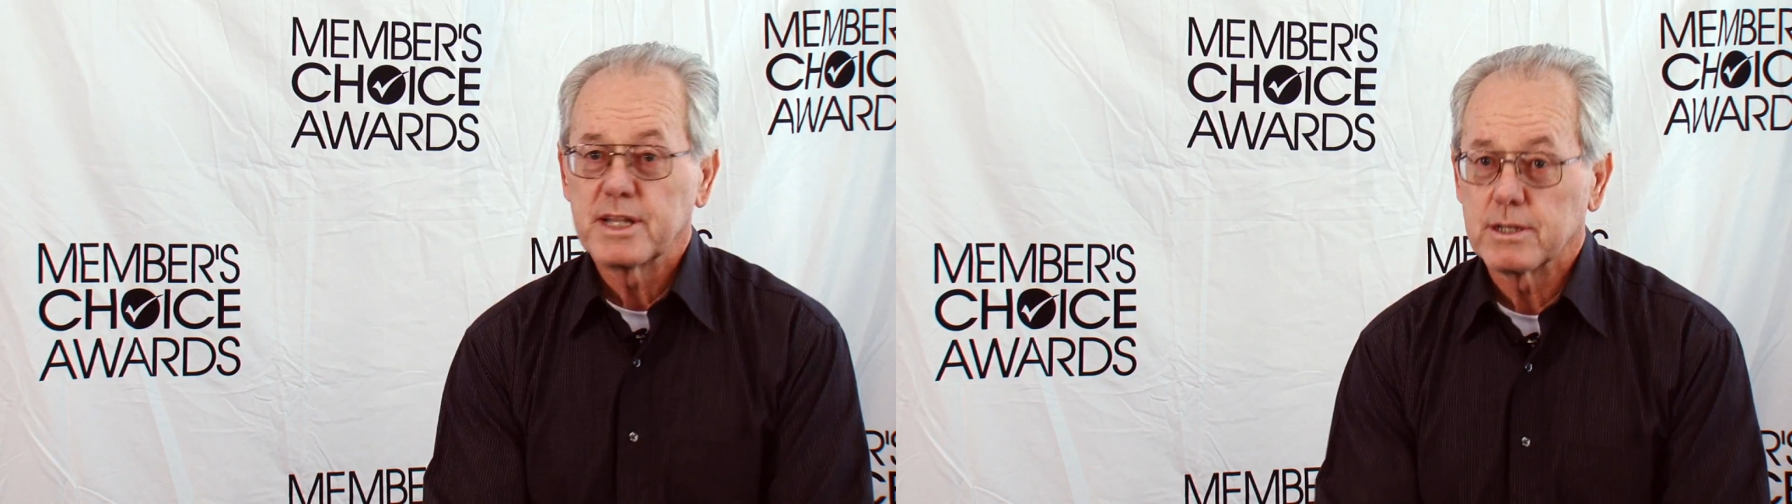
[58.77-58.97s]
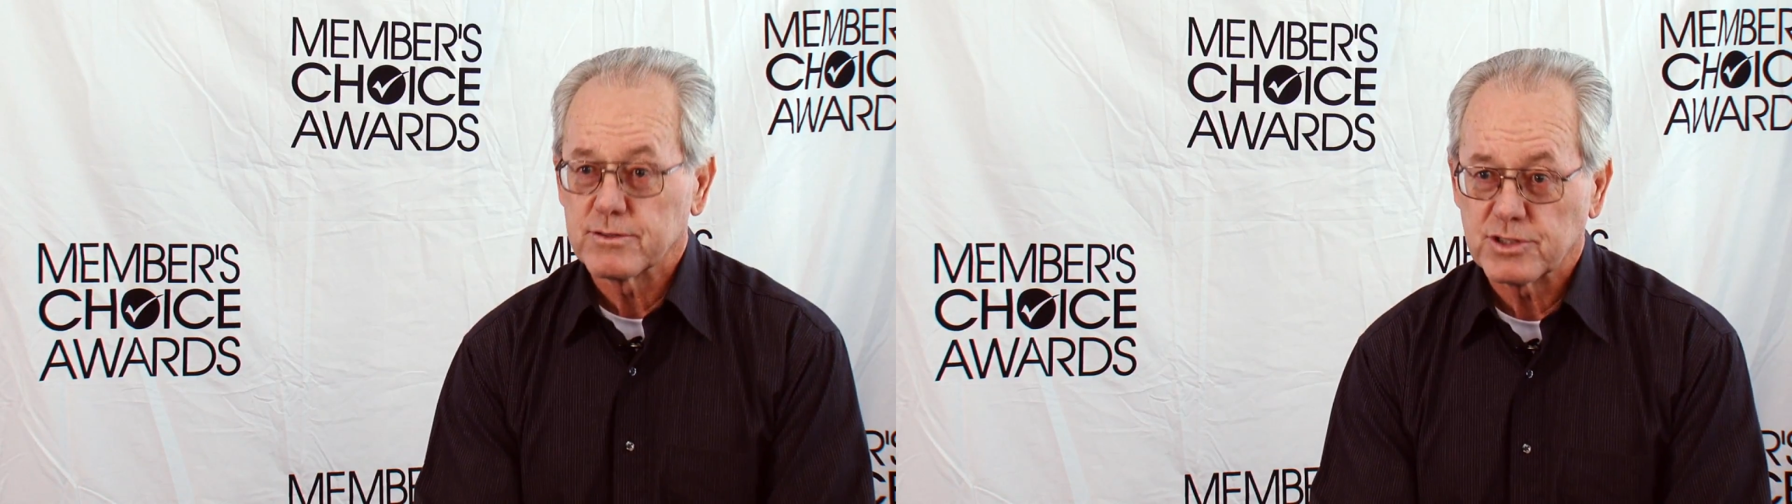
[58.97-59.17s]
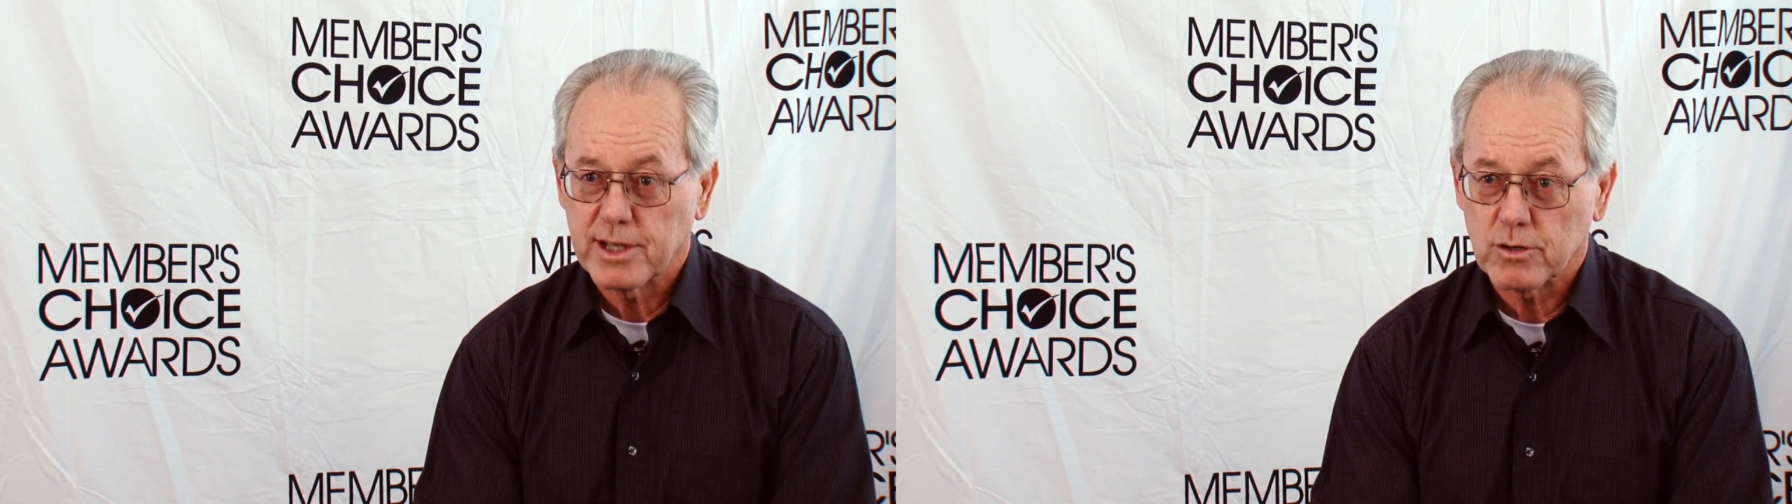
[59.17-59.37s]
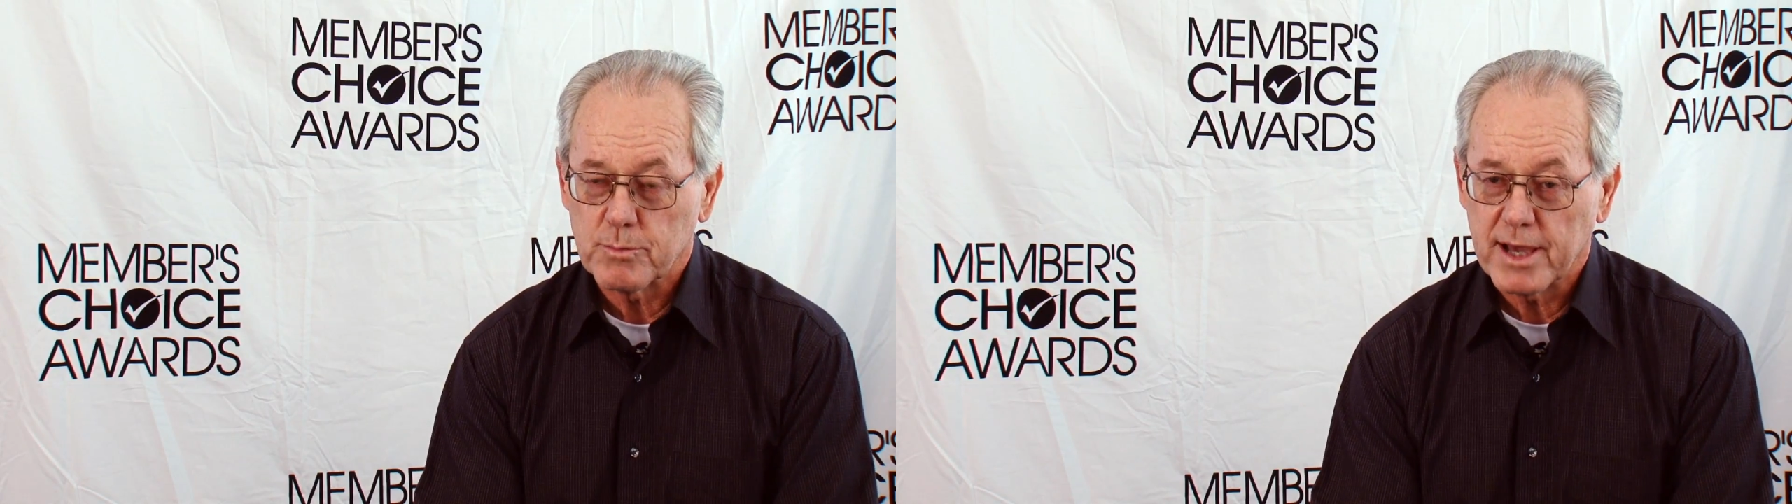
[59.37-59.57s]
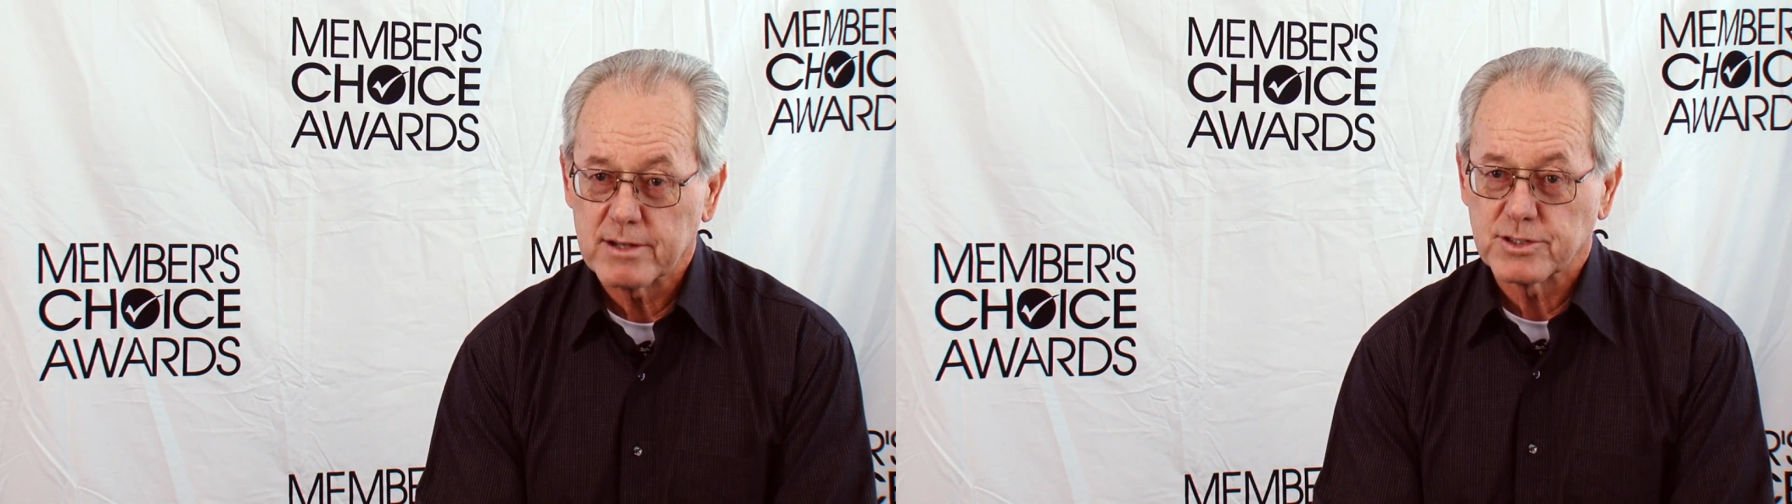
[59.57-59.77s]
and as a general
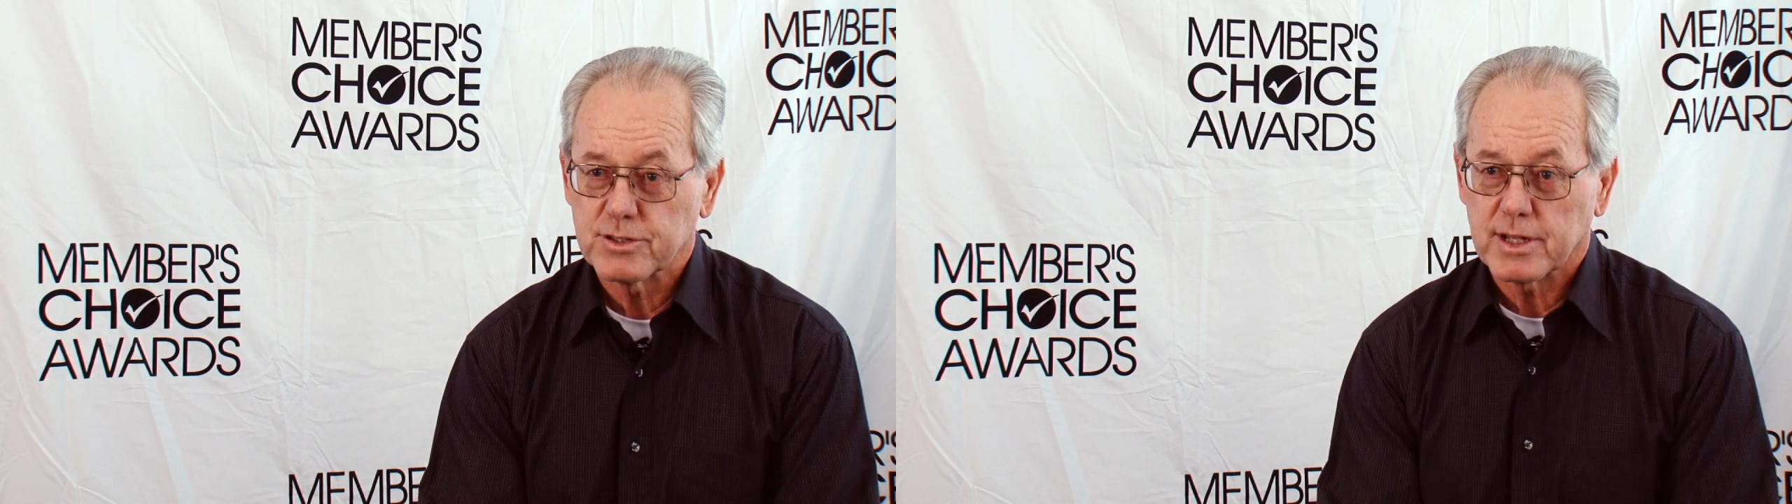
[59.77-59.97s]
manager,